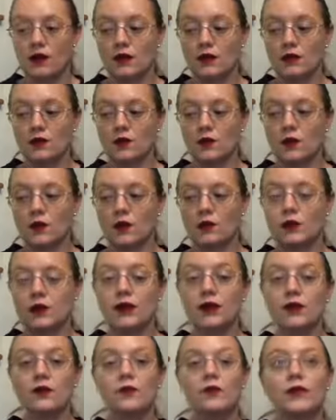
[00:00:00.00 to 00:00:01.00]
you know,
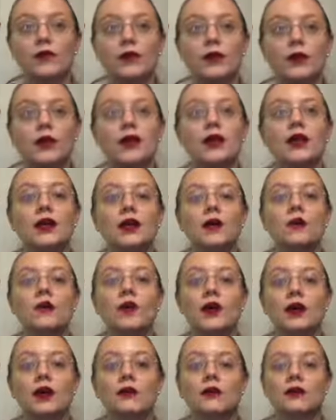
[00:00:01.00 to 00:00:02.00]
like for me,
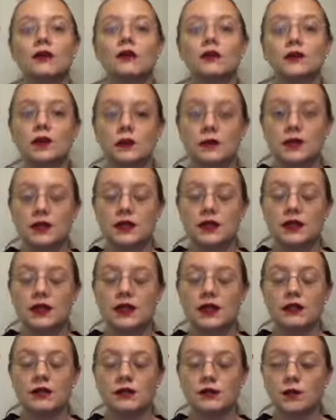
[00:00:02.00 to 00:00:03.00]
regular lipstick,
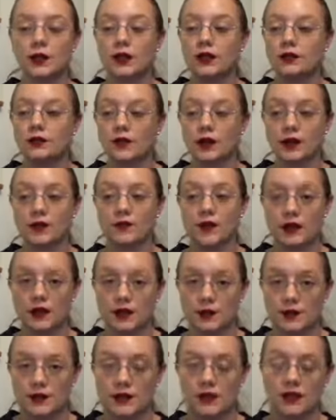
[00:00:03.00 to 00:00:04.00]
even regular Avon
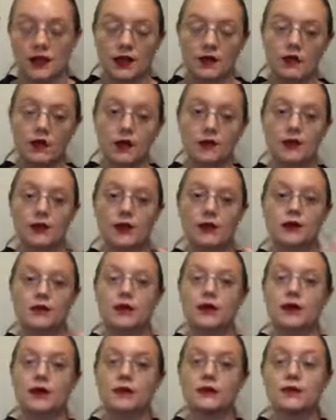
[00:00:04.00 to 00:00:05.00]
lipstick, if I put it
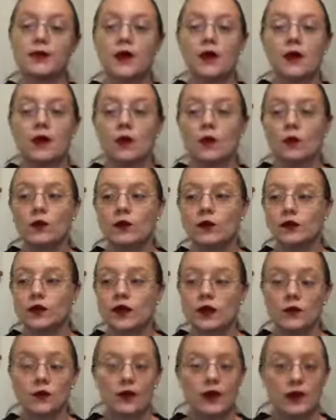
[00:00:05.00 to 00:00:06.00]
on within a
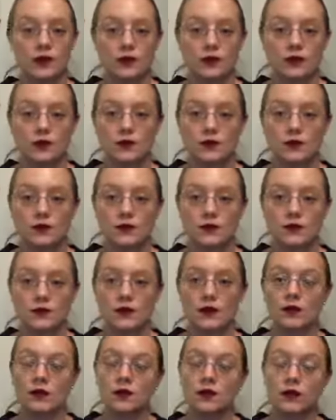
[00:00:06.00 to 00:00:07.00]
couple hours,
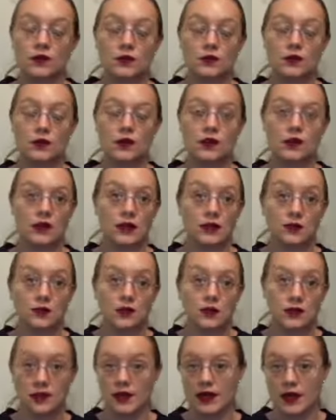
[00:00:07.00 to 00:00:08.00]
well, and usually like
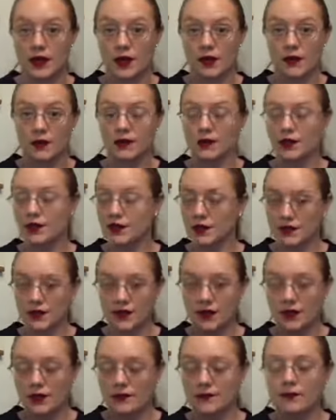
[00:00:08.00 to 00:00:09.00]
within the hour, it's
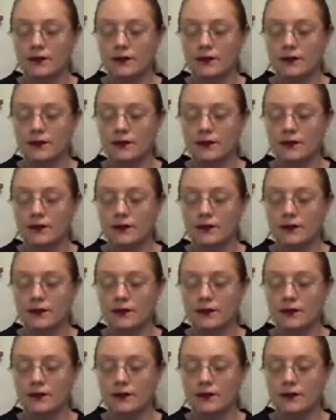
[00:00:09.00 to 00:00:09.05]
gone.